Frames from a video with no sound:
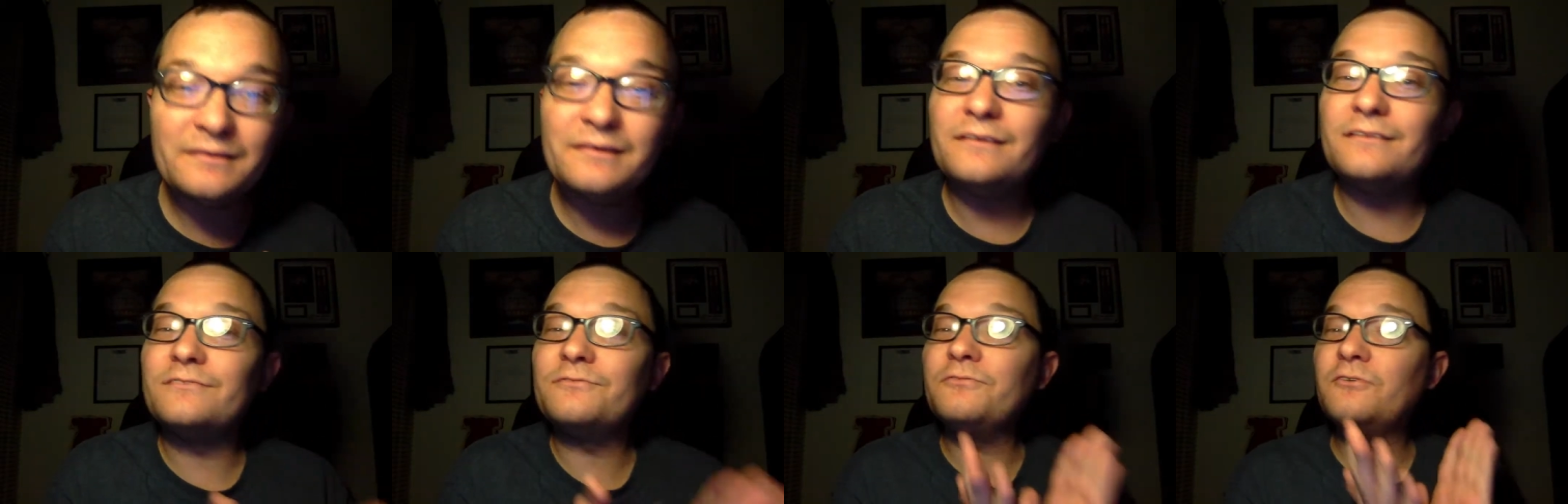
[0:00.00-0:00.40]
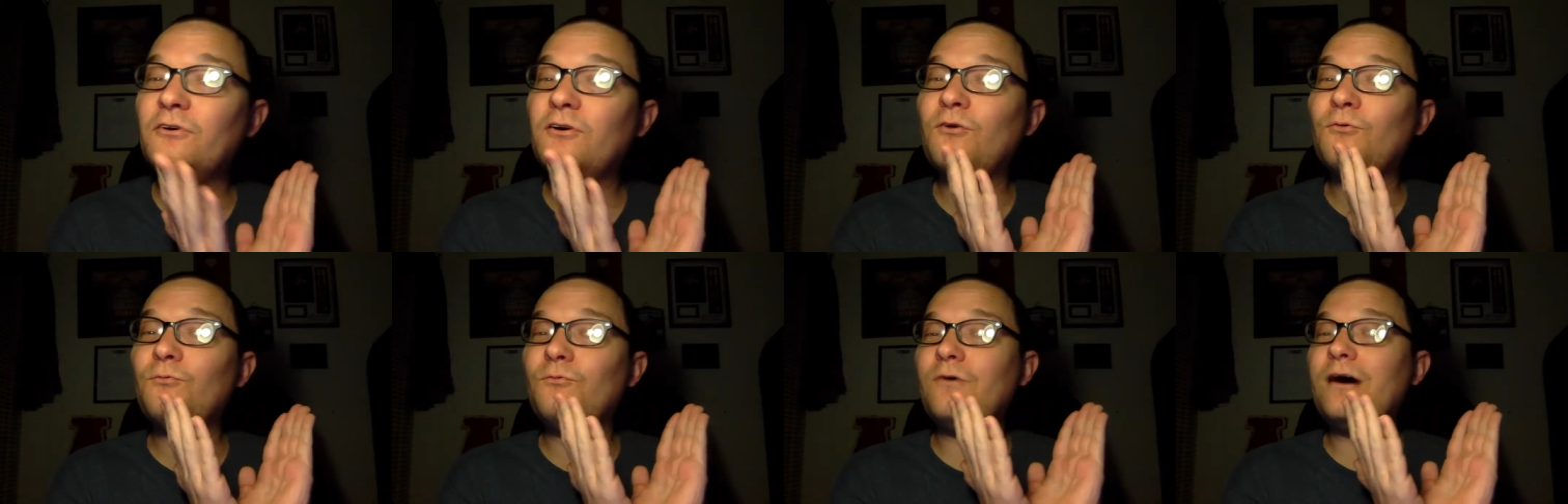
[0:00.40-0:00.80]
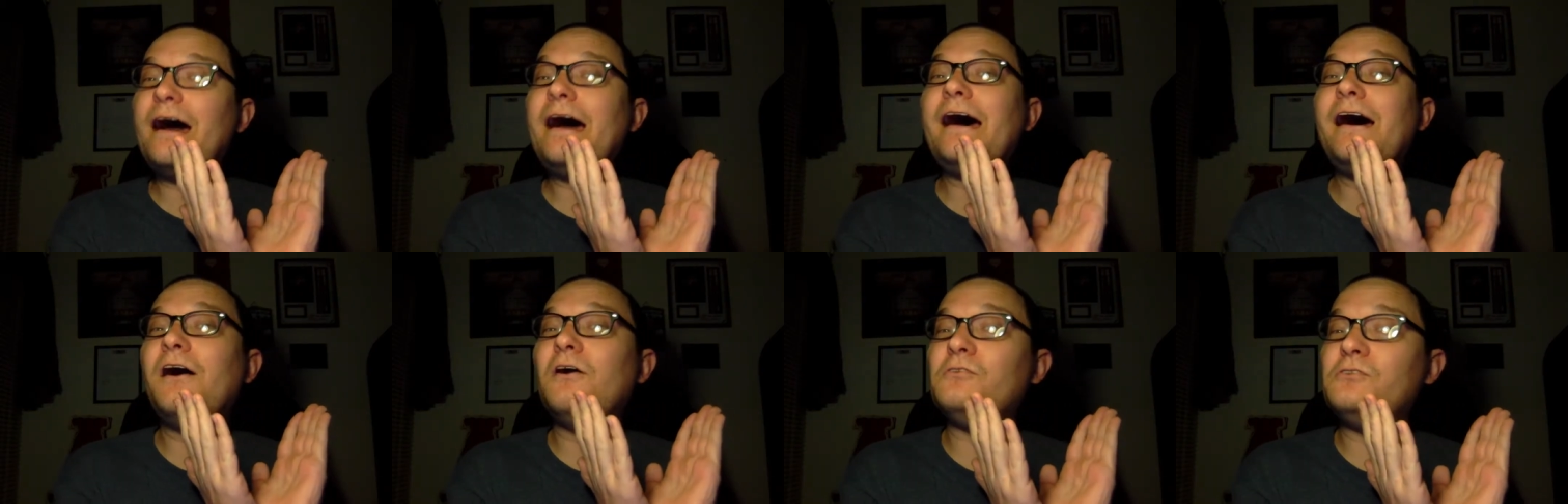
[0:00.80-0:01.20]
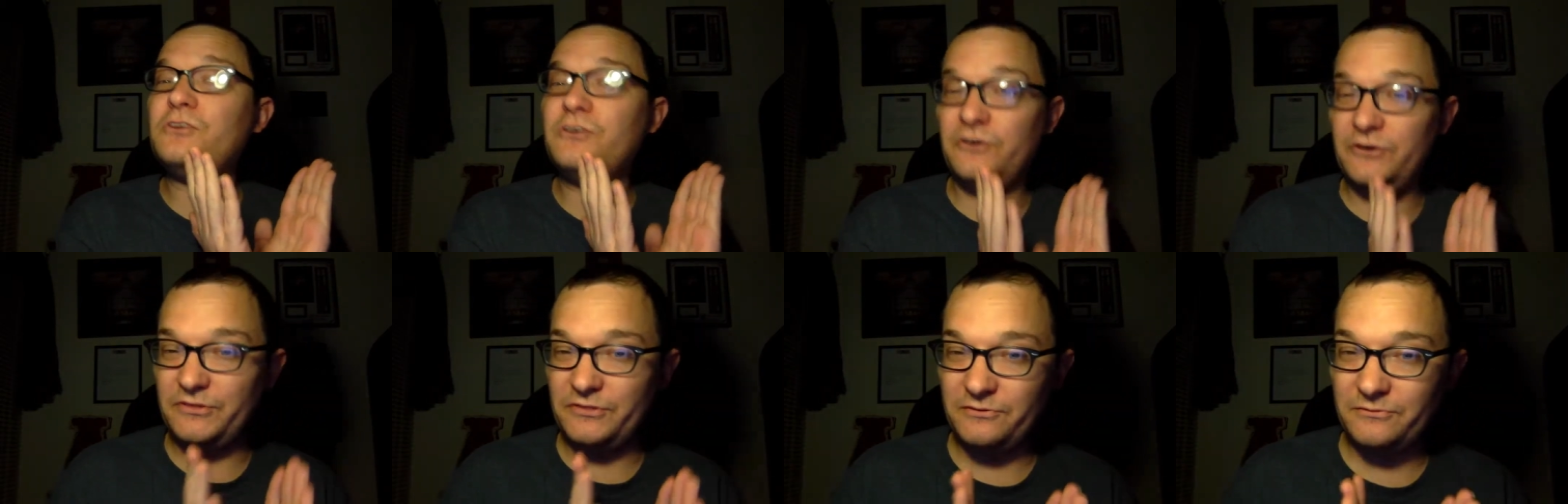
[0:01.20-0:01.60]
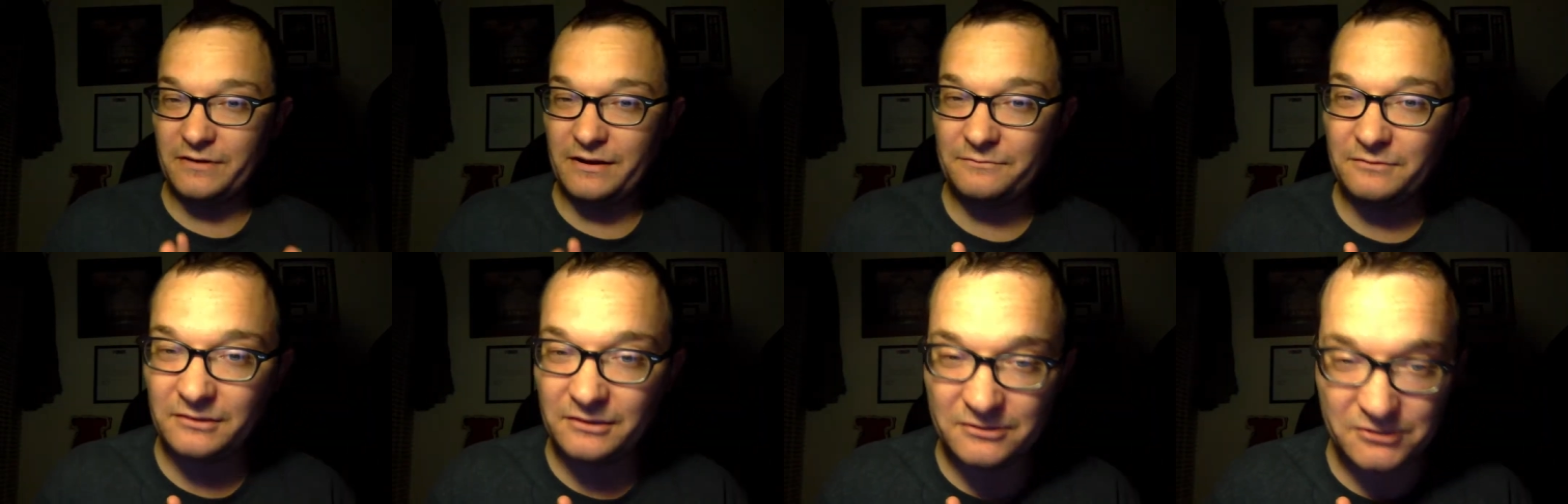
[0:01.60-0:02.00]
because for a while during the
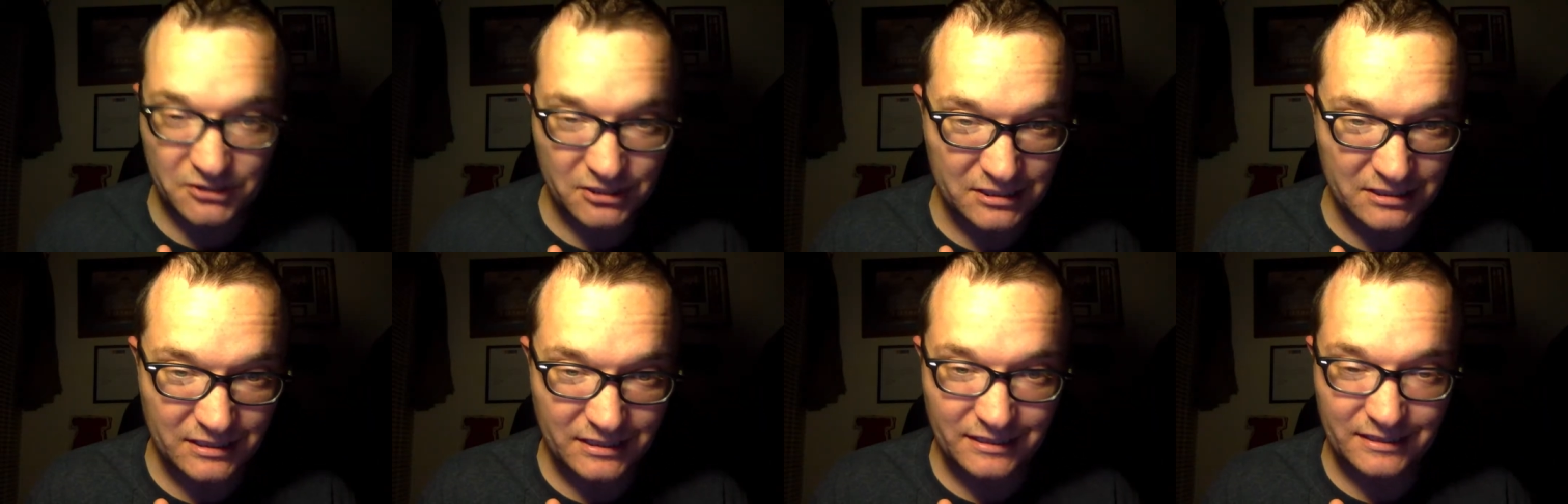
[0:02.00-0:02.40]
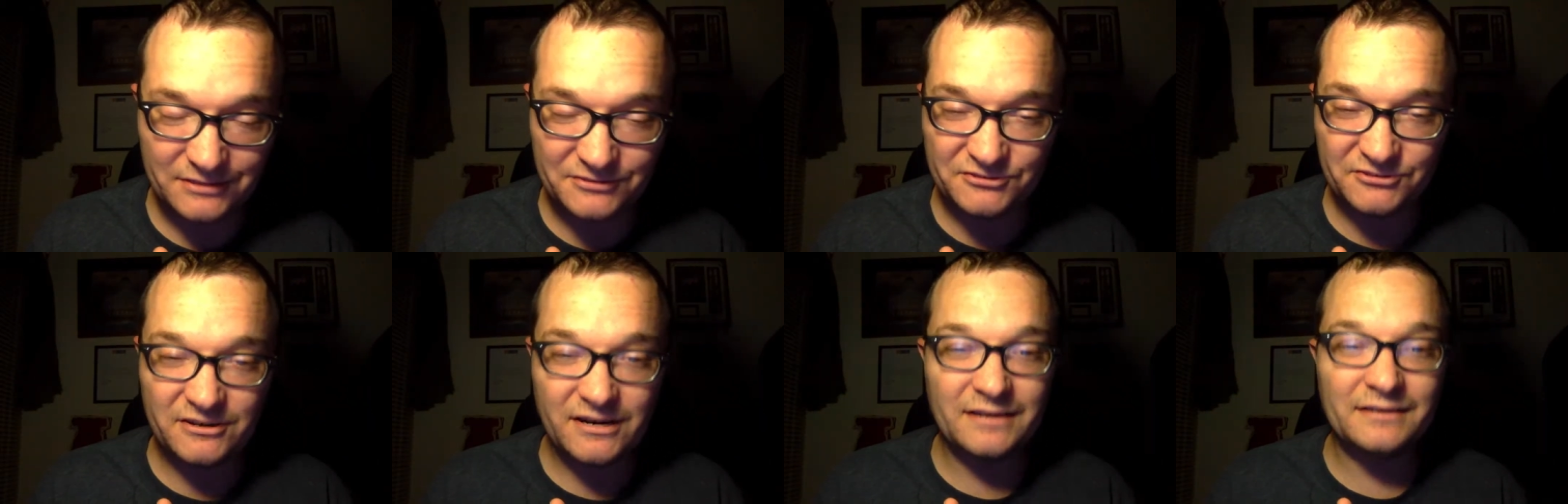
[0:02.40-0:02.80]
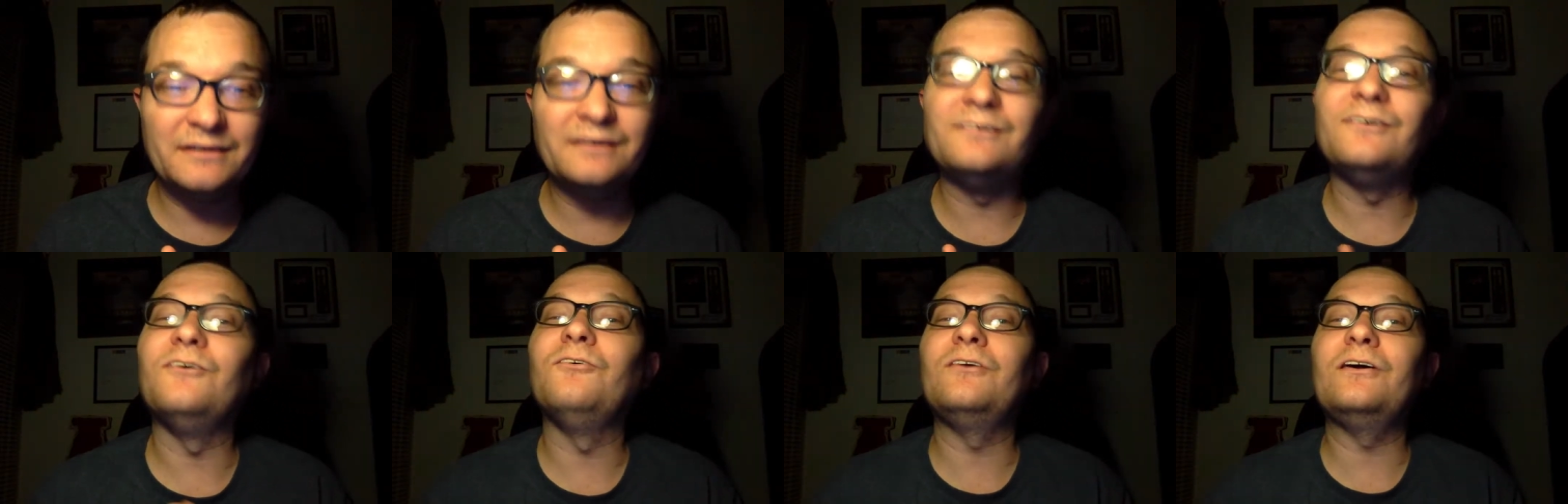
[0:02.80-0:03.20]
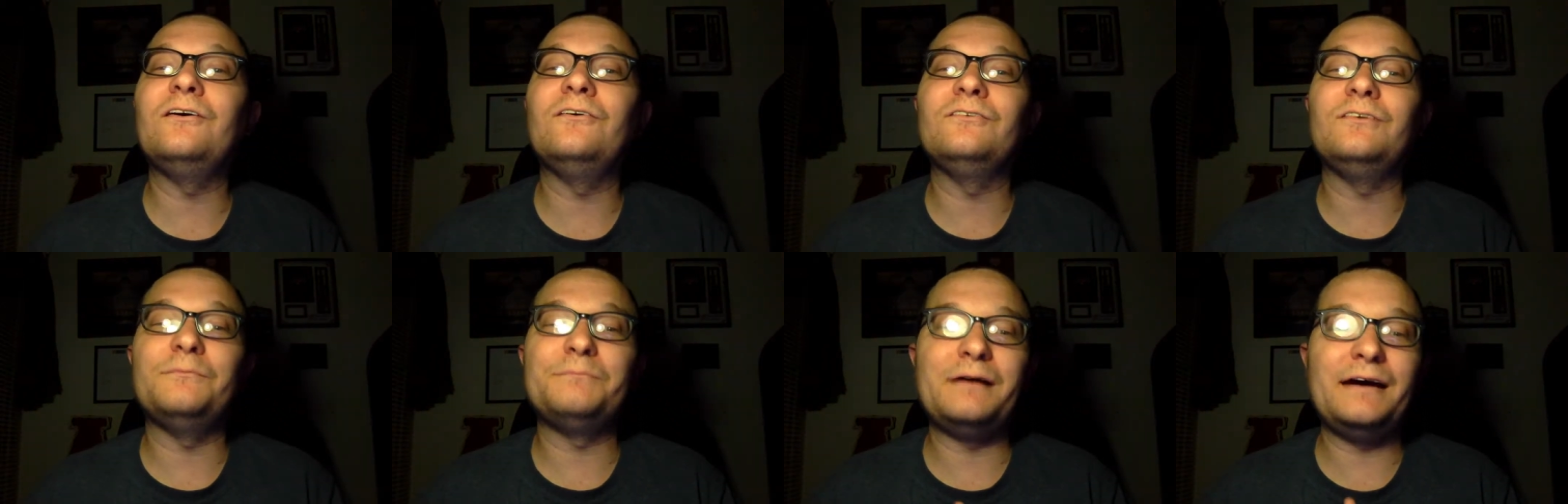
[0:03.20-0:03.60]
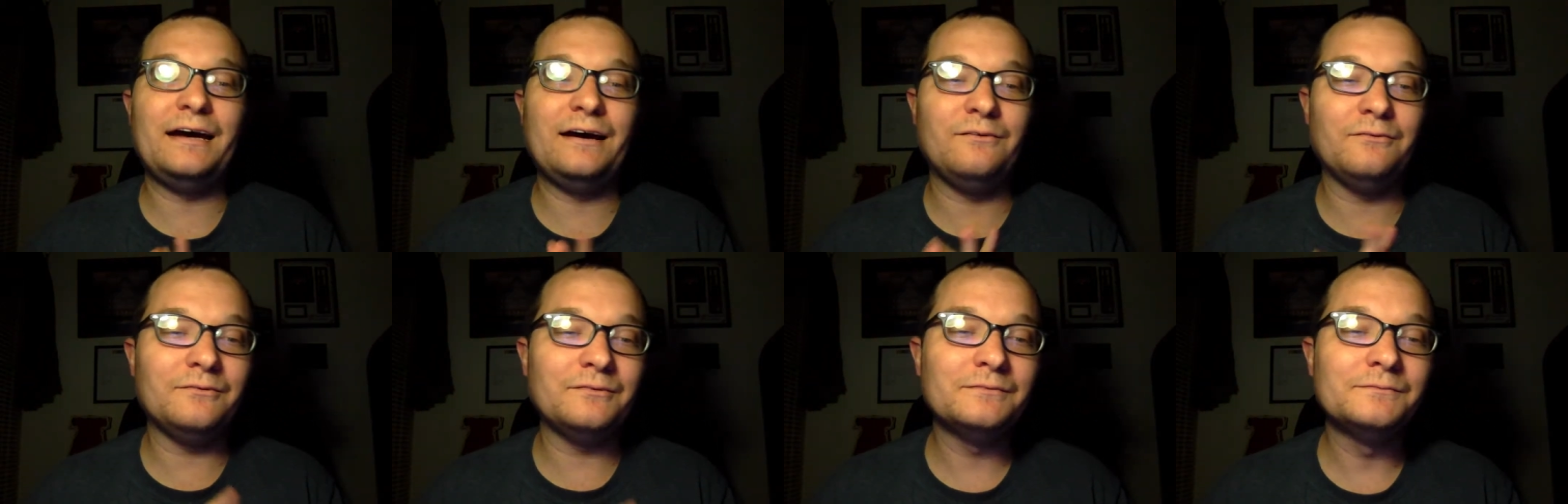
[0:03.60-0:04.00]
Revolution he had tried to hold on to
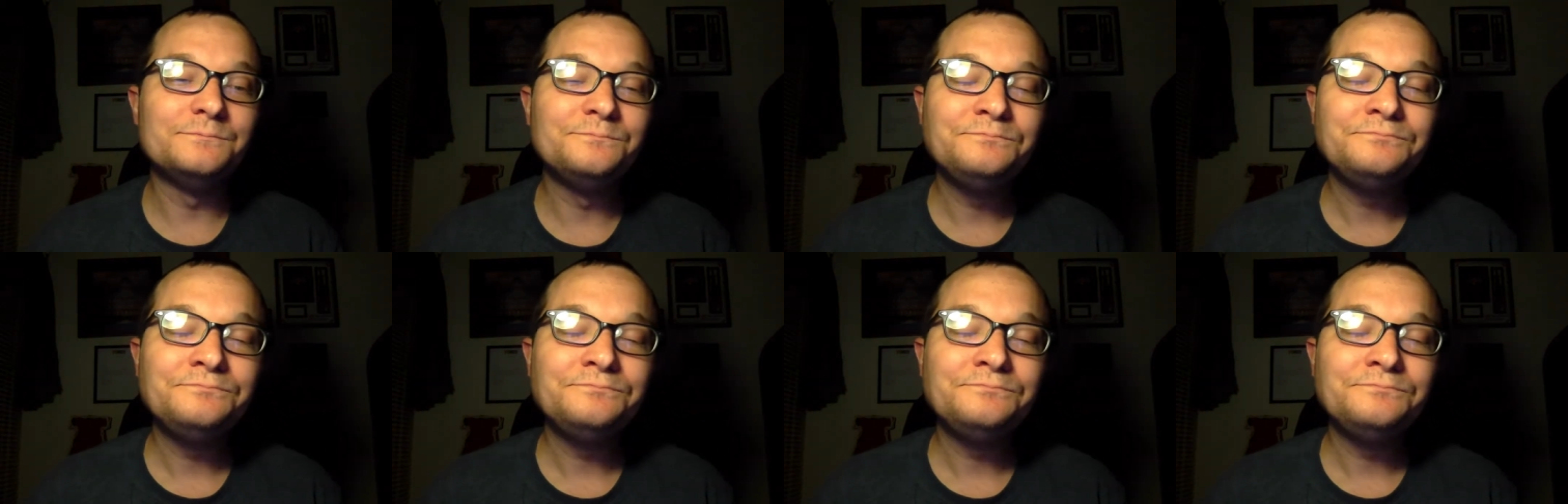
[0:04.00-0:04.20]
power,